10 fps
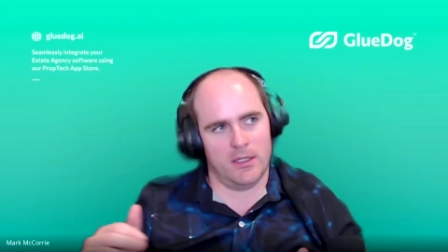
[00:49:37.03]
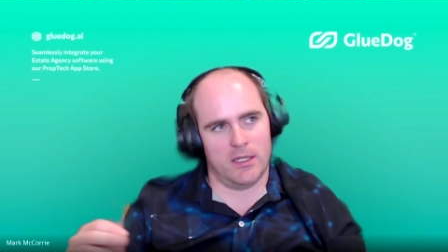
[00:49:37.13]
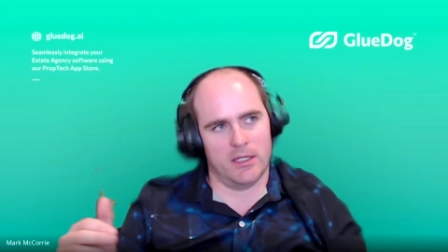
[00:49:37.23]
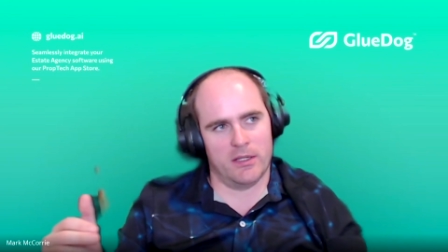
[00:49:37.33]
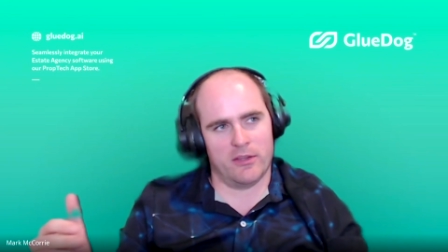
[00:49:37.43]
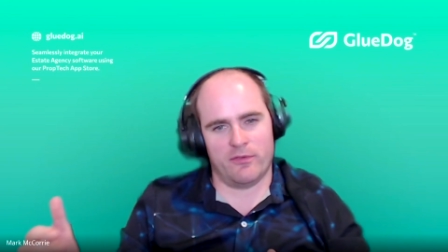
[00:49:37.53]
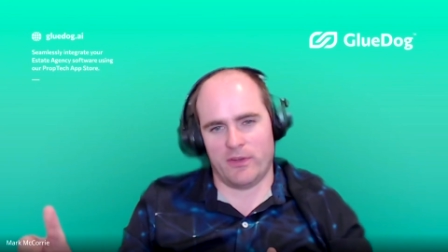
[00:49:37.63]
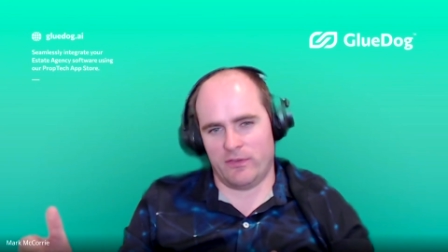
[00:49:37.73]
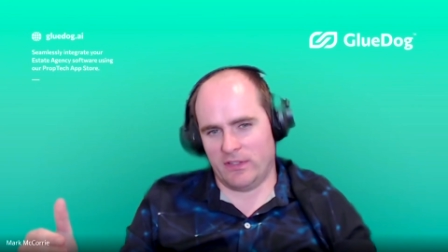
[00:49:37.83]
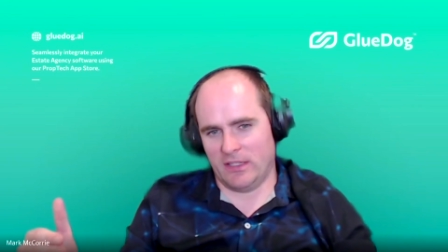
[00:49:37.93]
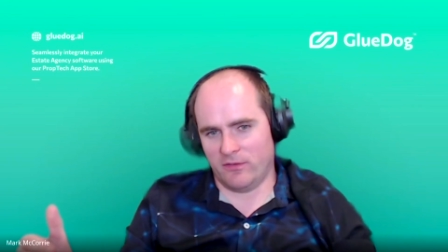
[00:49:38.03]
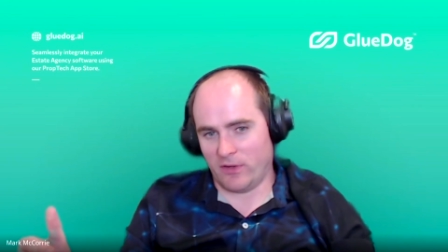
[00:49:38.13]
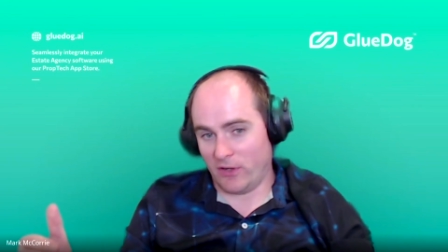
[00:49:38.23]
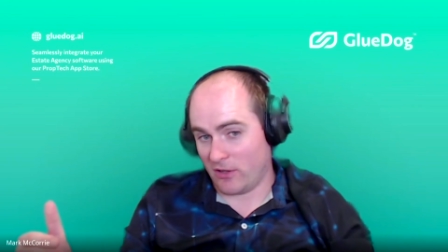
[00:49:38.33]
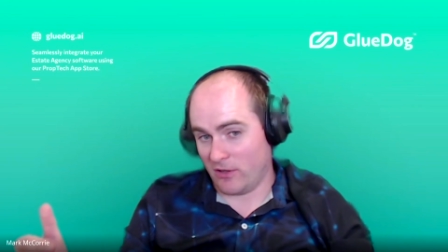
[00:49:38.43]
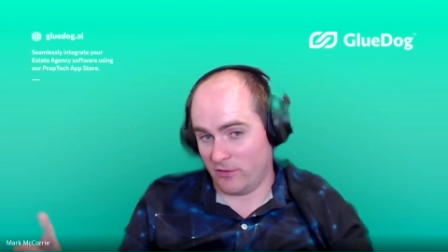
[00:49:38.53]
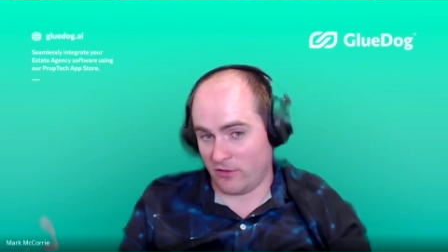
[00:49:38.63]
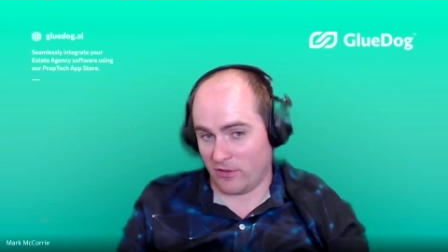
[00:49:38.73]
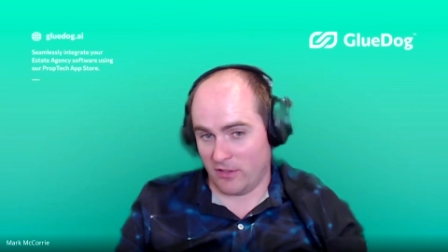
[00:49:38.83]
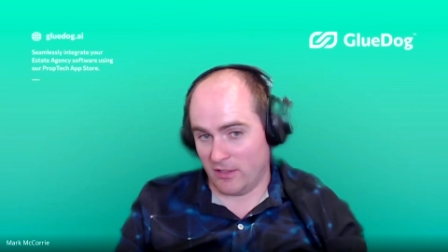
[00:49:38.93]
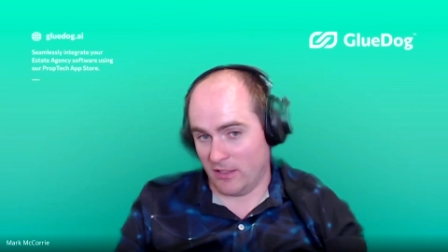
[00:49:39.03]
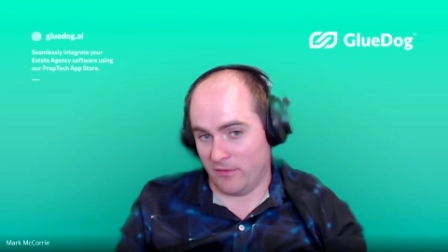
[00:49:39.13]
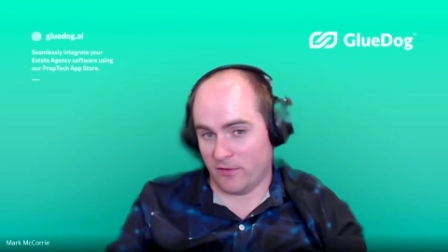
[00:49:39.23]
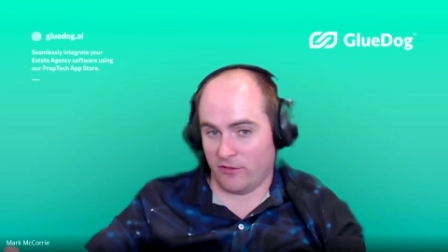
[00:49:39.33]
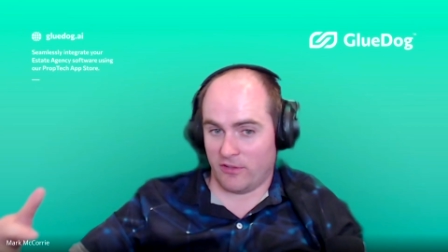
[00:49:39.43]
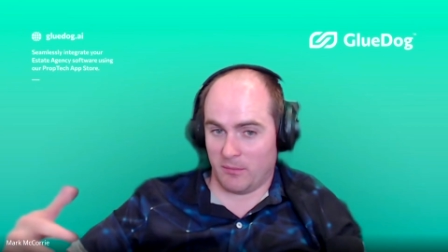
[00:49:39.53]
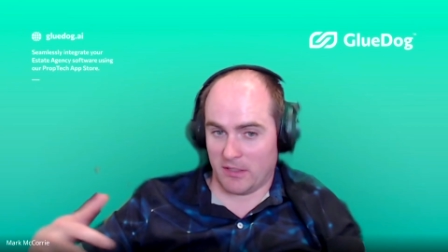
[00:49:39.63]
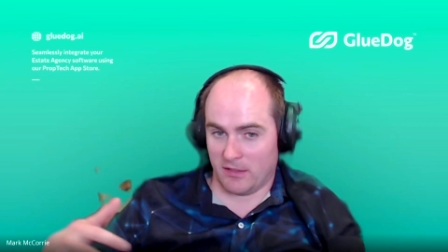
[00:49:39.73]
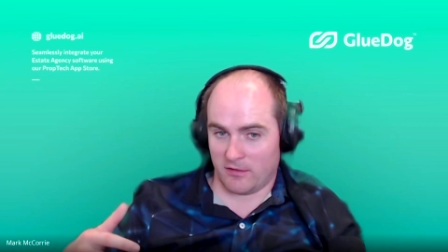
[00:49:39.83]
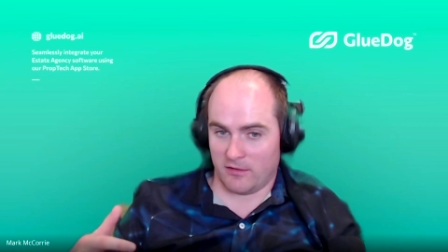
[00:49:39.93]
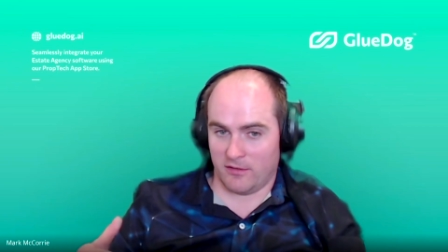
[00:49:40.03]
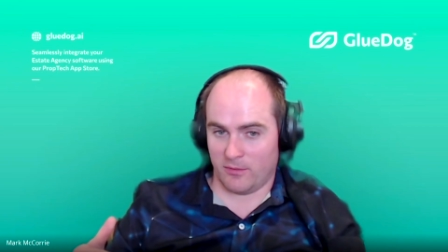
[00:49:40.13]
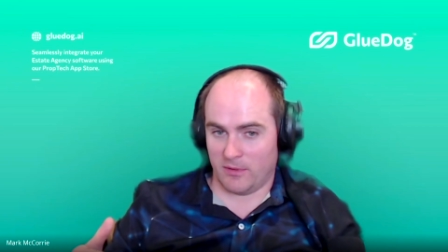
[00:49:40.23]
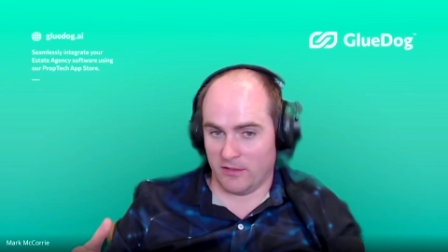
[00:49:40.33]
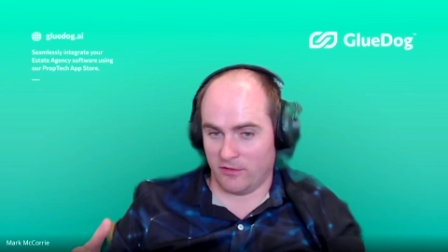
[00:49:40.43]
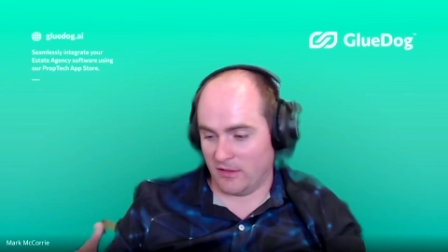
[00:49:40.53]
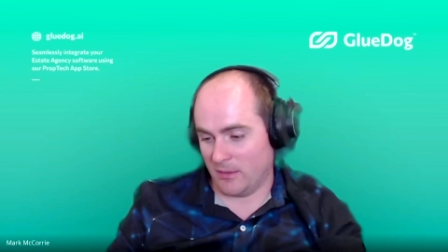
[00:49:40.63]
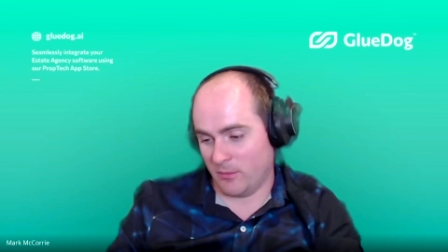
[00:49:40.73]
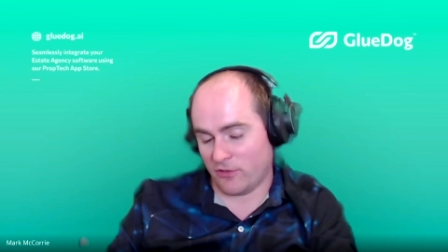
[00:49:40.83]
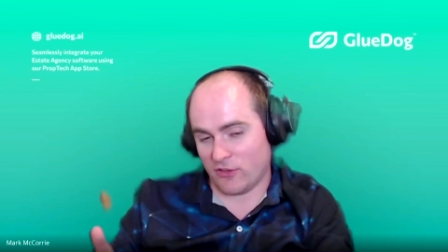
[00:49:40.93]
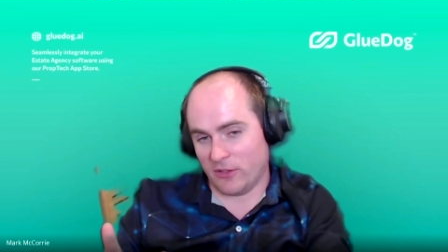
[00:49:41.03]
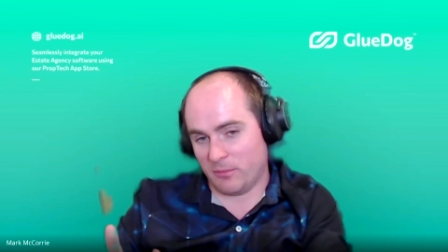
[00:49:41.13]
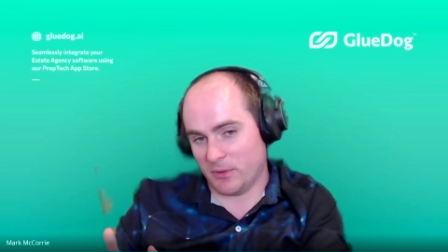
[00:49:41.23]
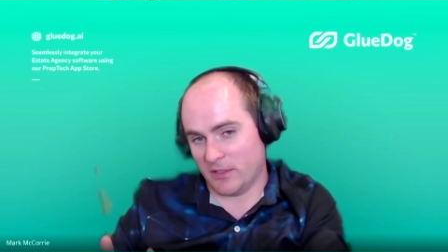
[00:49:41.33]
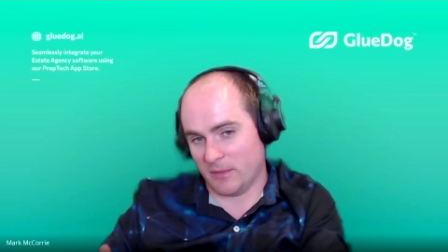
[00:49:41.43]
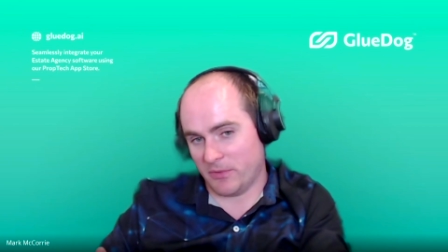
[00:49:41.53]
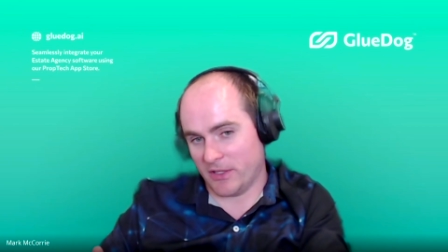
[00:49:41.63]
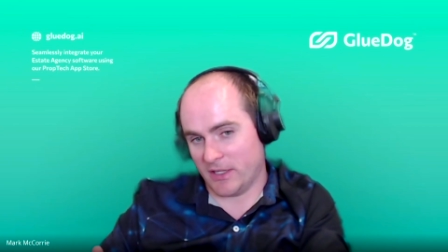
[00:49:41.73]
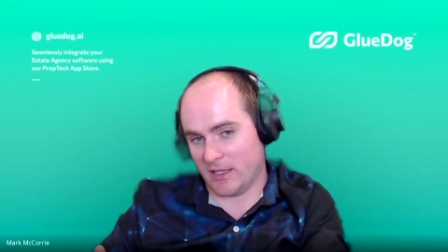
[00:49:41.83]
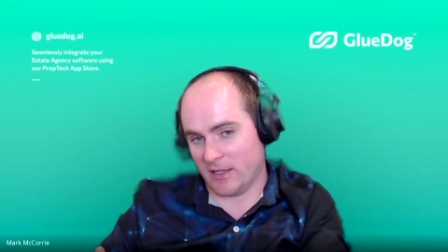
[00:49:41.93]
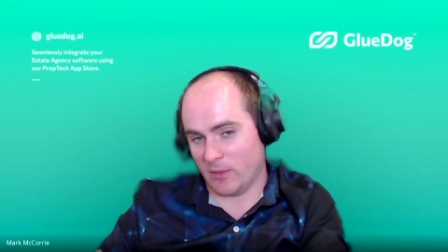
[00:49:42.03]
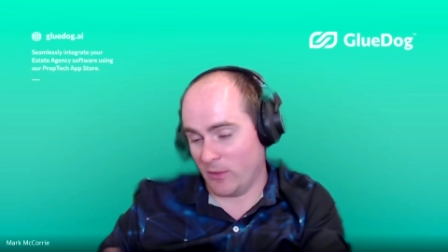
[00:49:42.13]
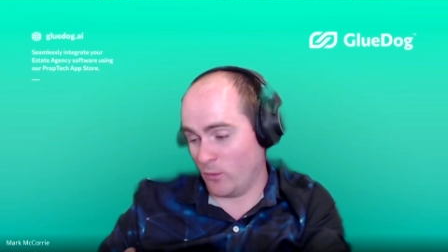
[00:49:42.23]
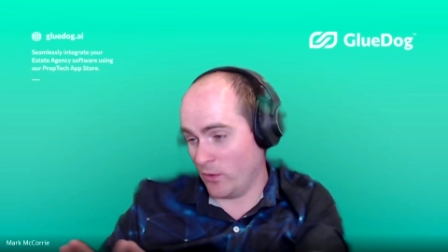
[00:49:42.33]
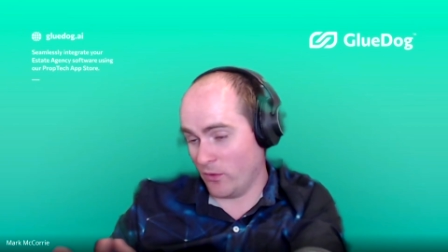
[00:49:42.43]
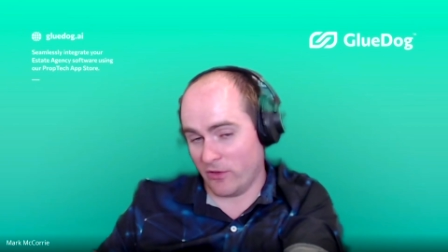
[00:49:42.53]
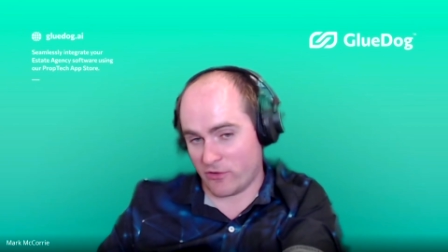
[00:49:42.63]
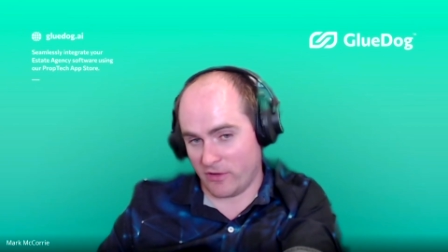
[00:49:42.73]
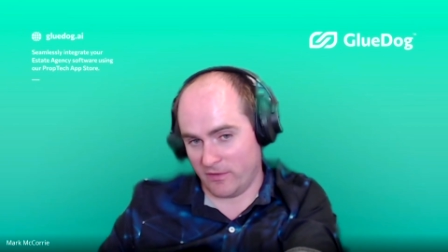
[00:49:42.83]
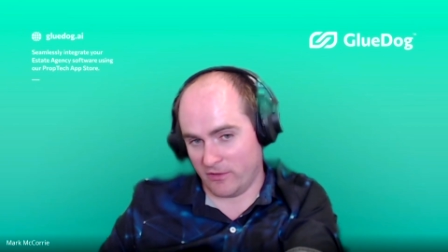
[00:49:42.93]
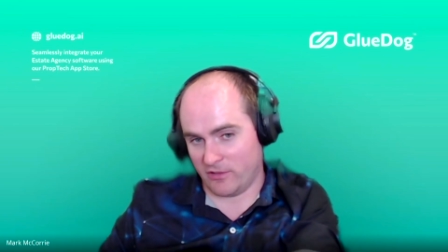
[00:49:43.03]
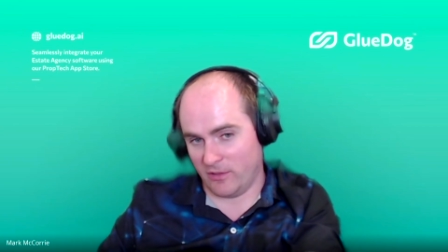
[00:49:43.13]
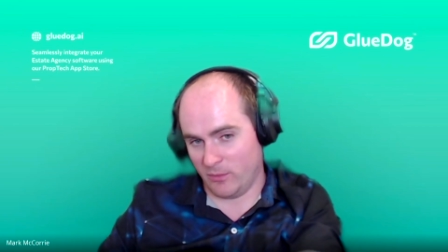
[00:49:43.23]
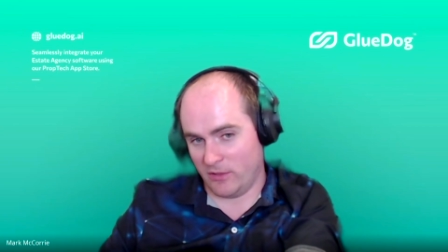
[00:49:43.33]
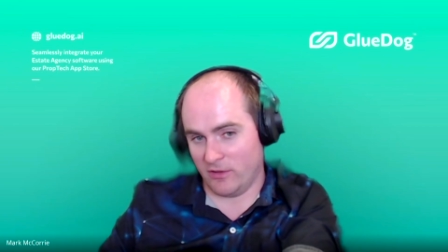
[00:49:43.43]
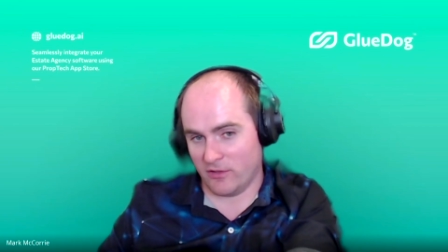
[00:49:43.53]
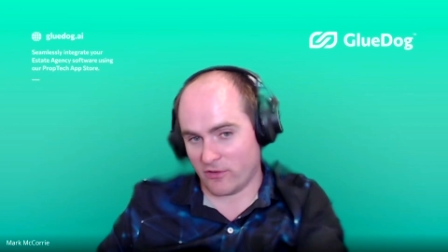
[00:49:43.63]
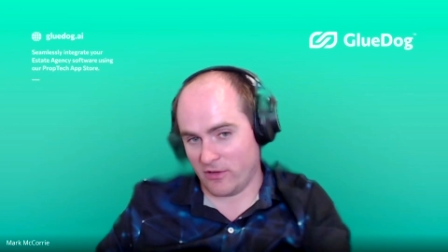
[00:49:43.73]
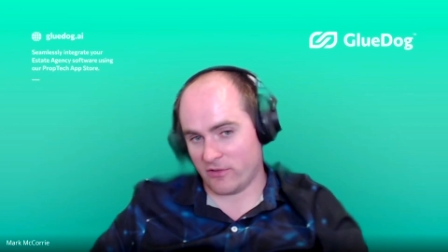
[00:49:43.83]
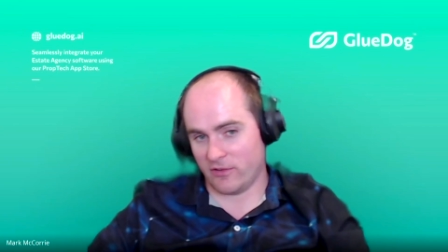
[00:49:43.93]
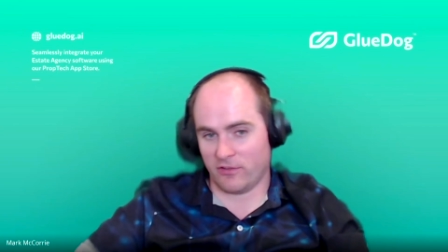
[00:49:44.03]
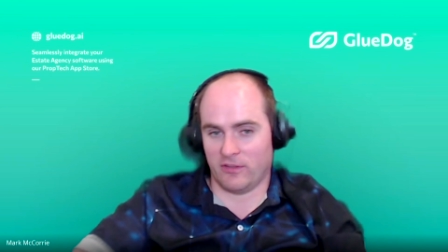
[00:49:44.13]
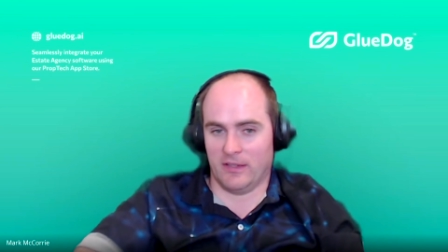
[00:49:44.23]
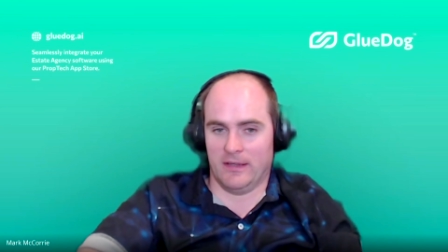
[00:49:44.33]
another 15 very close to going live. This is them connecting onto us. And then we started building up there where we're in the driving seat. We do the integrations.